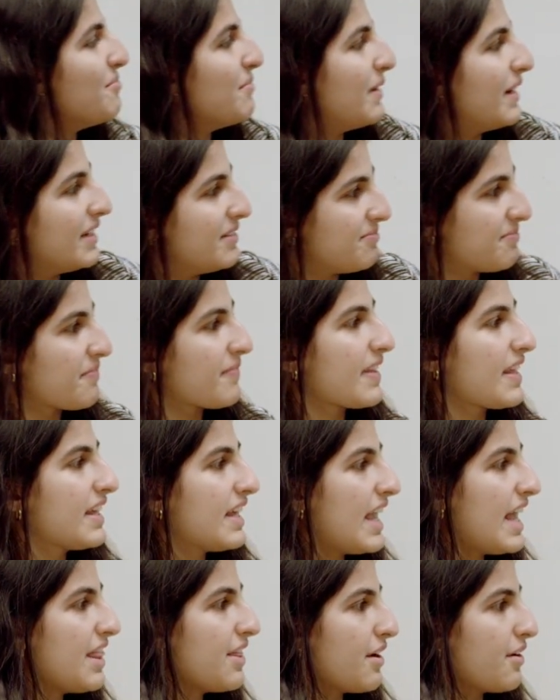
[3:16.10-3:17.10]
but
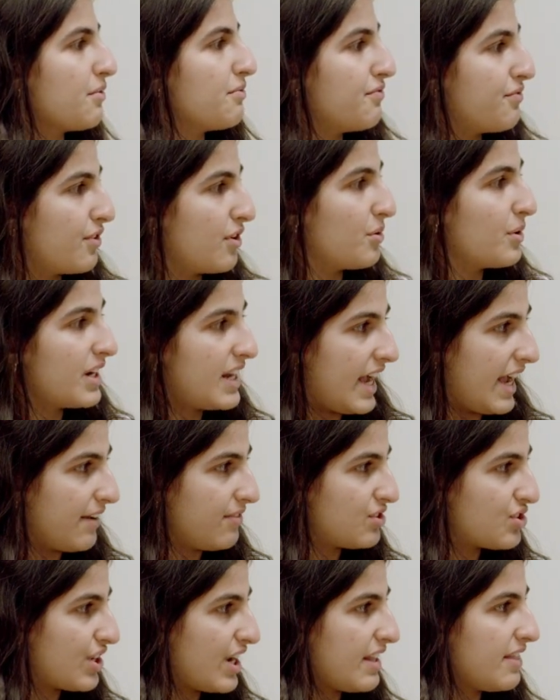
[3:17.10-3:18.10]
in the forward half
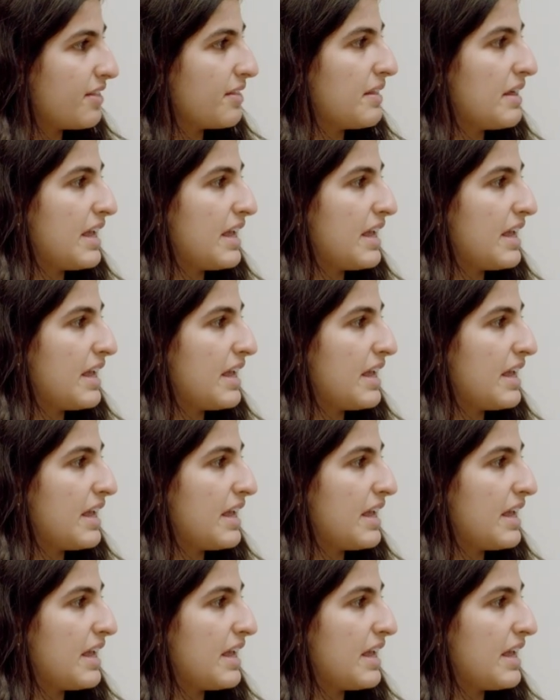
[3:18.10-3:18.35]
strand,